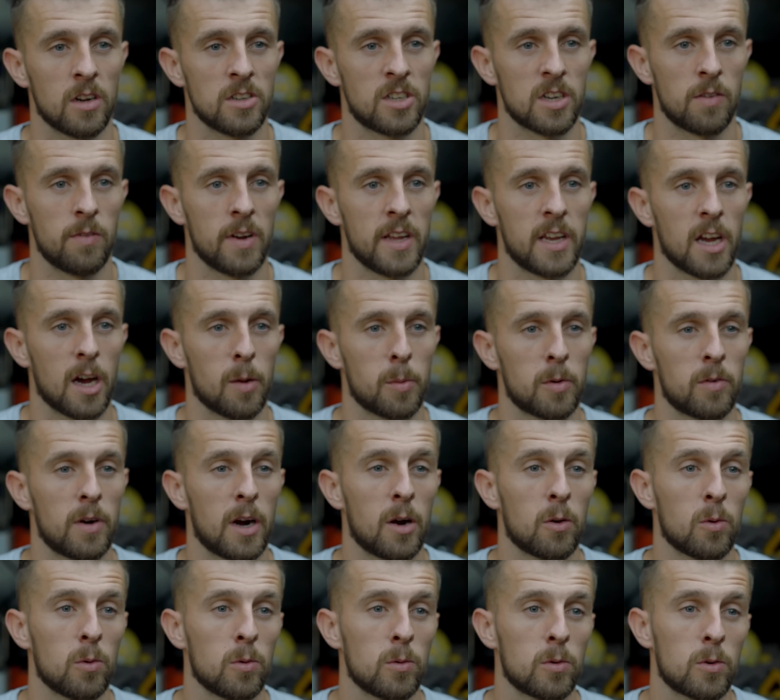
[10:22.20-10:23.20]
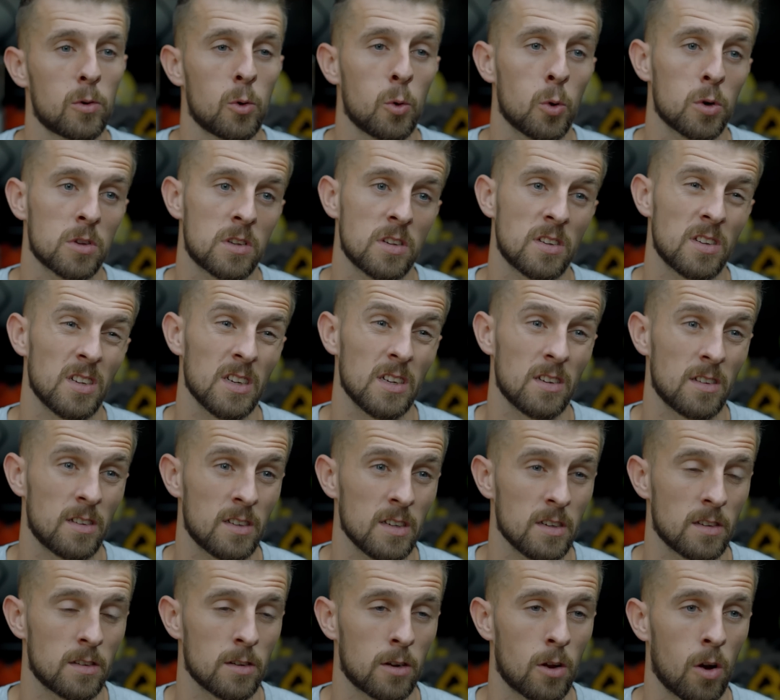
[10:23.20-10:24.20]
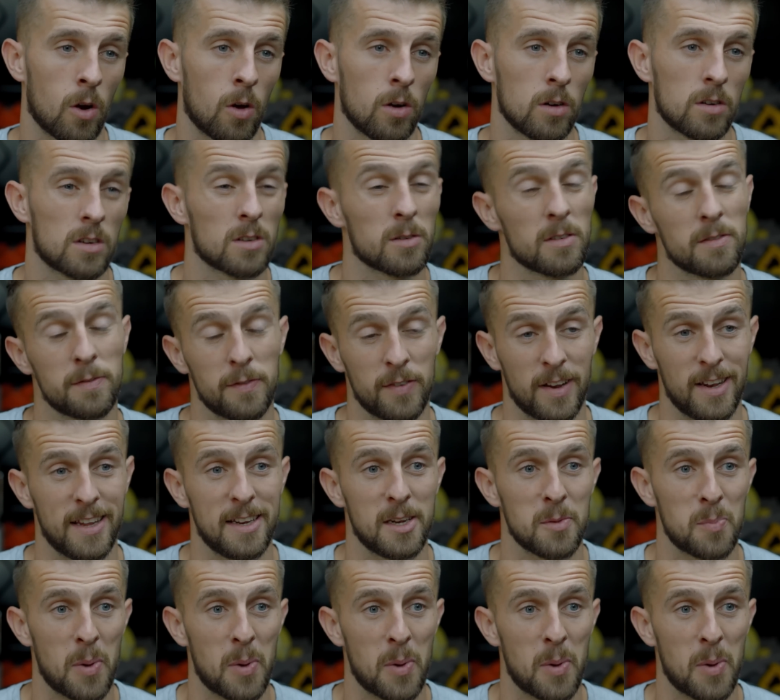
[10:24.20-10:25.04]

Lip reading: I generally get up around 6:15, Finley